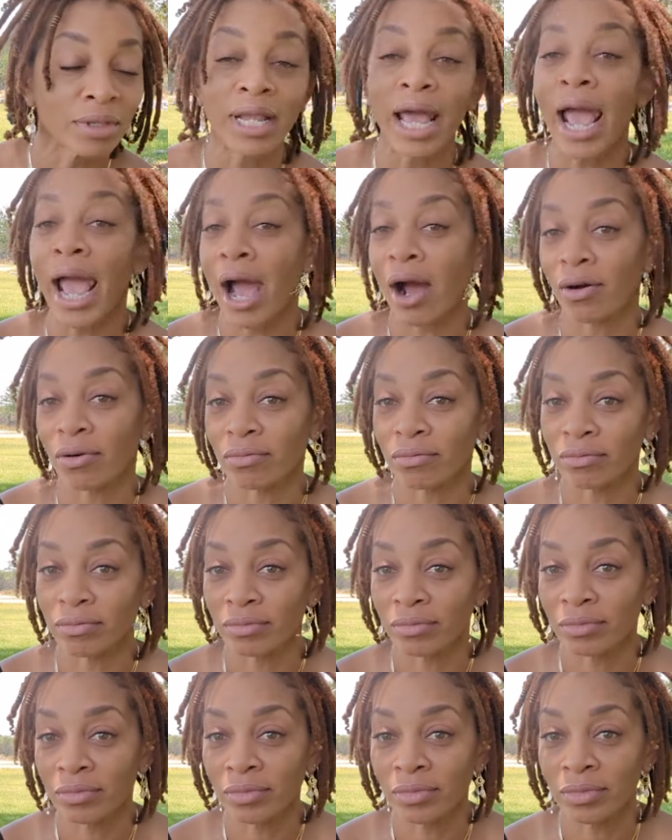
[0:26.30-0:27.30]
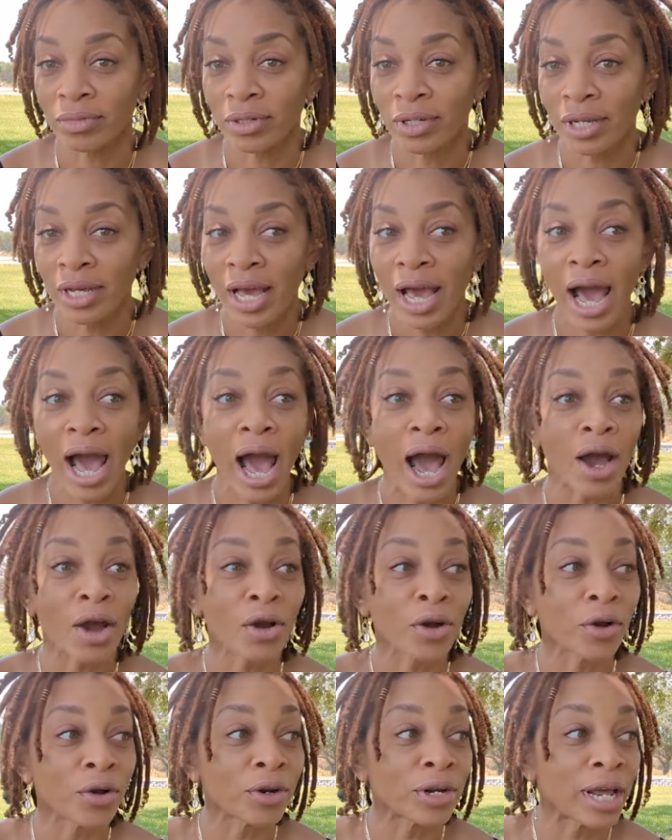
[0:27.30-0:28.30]
Now, I
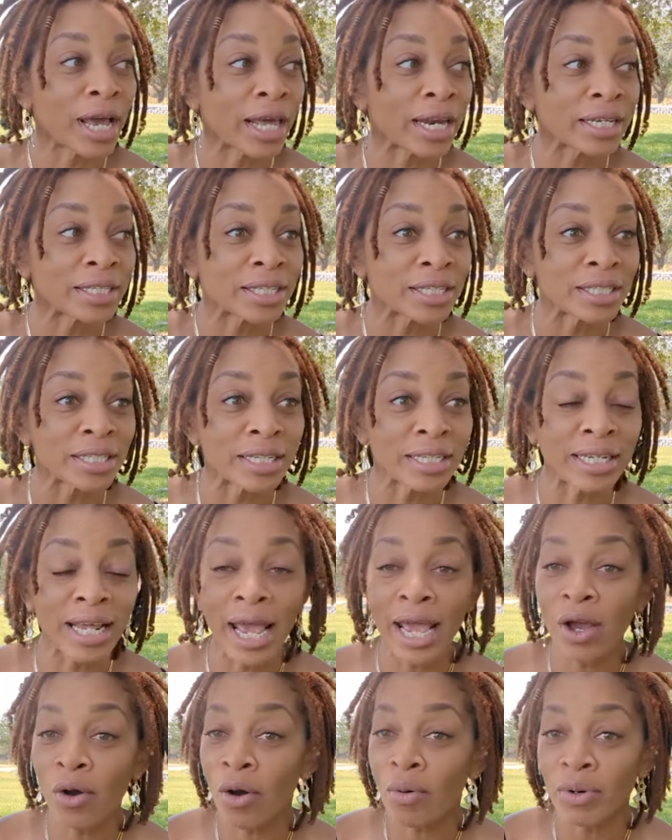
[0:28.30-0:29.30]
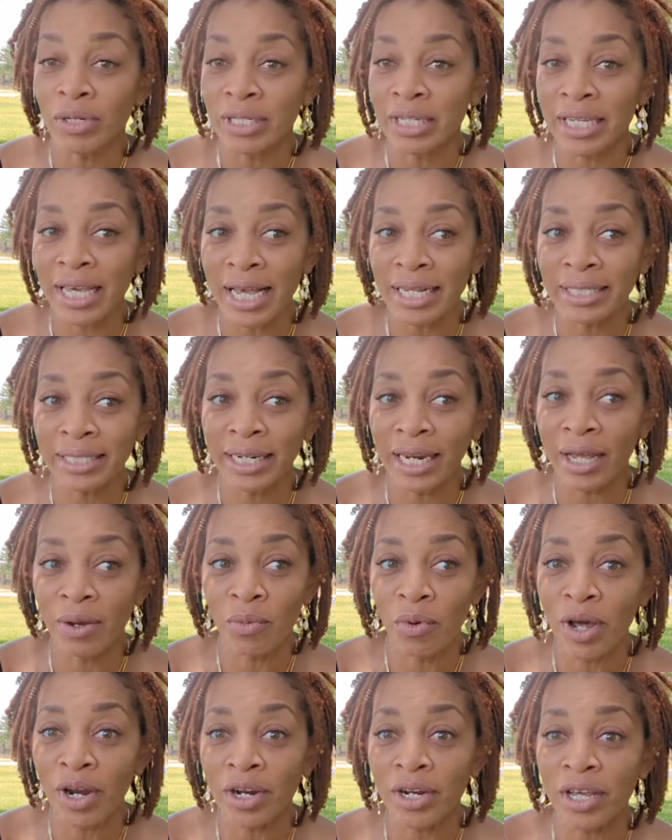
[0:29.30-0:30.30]
heard that is it today or was it yesterday,
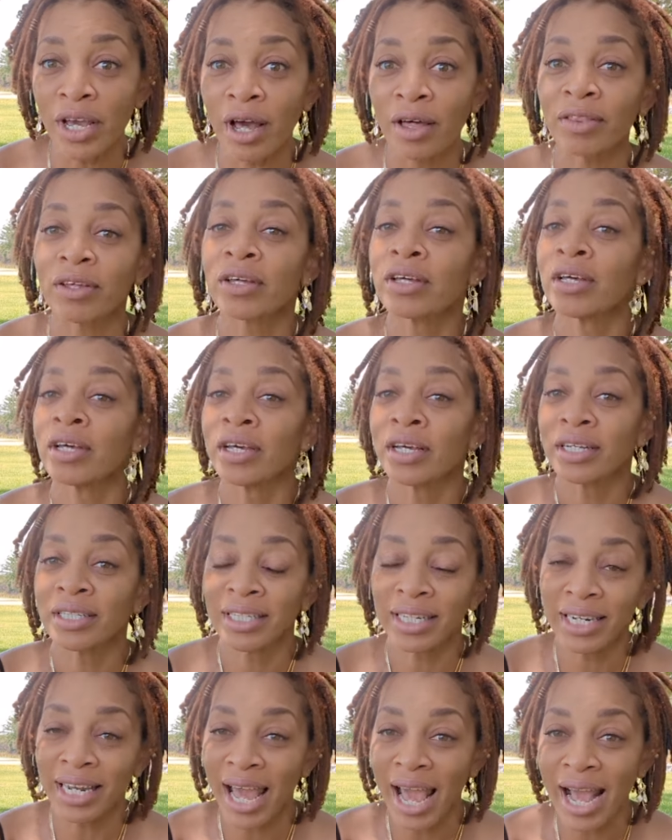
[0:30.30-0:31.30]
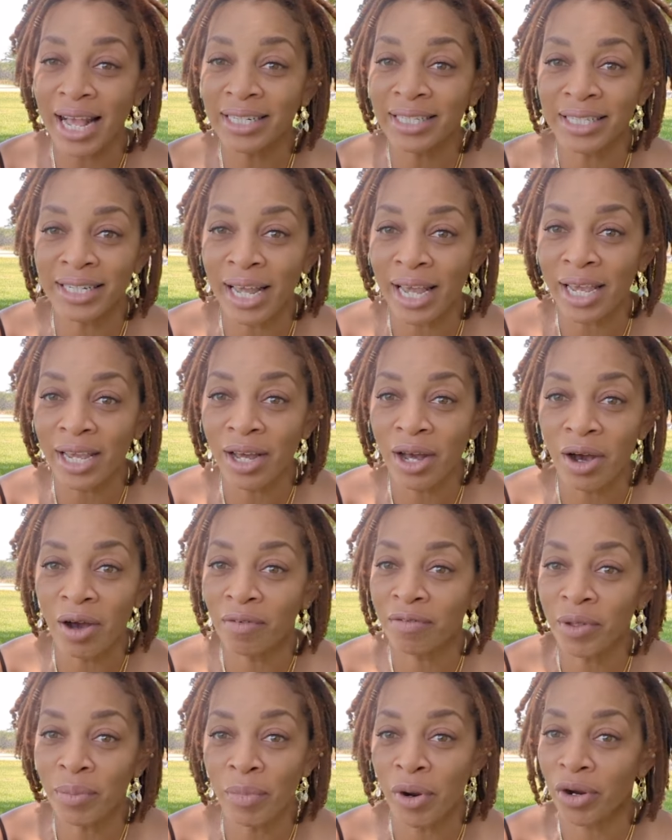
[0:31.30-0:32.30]
one or the other, it's the last day
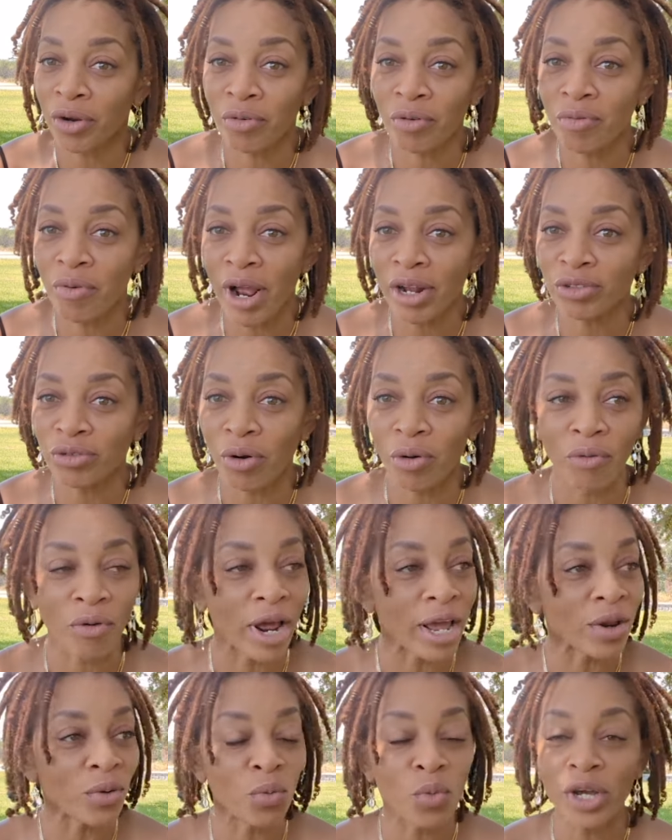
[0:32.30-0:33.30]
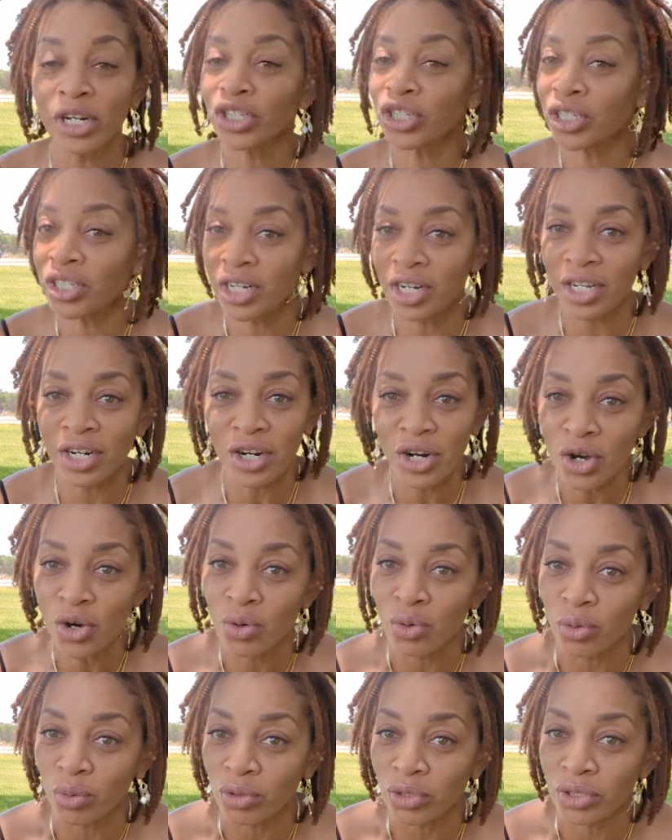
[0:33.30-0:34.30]
of the Mercury retrograde, which is good
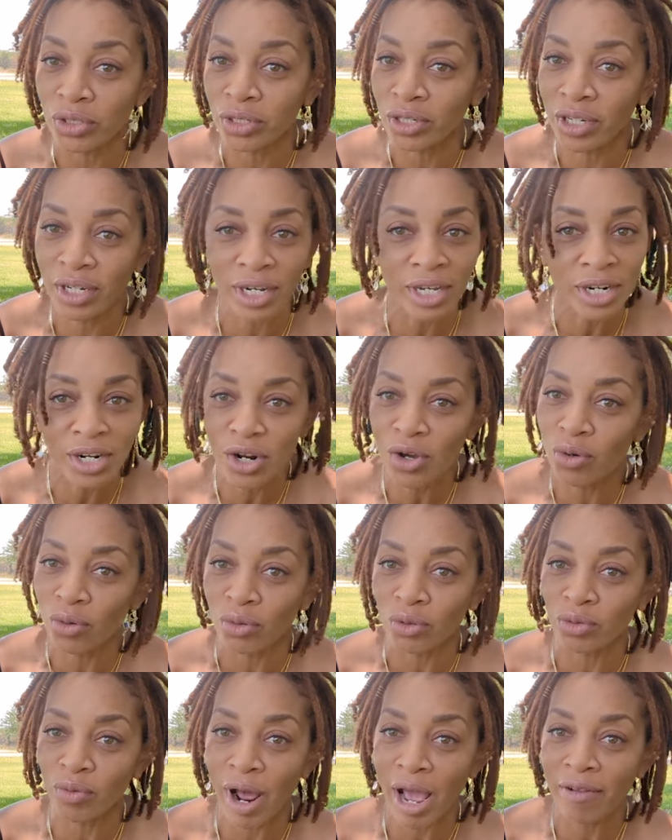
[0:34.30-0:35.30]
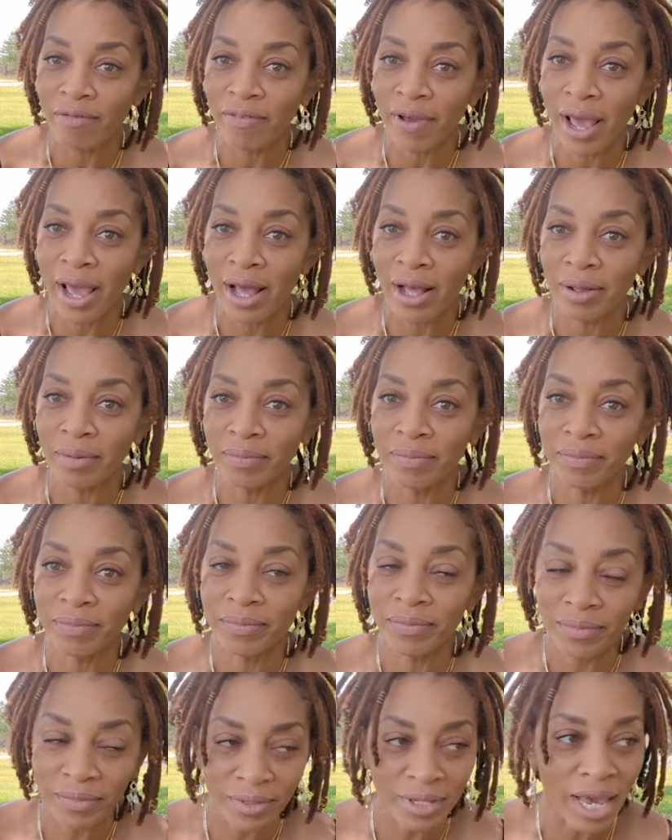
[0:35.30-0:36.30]
news. Good news, right, fam?
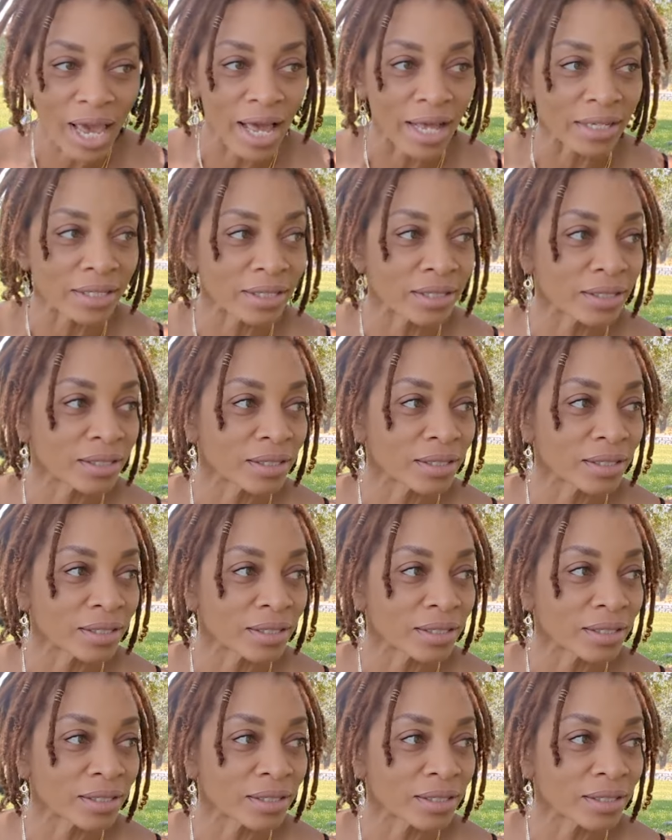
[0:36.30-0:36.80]
Yes.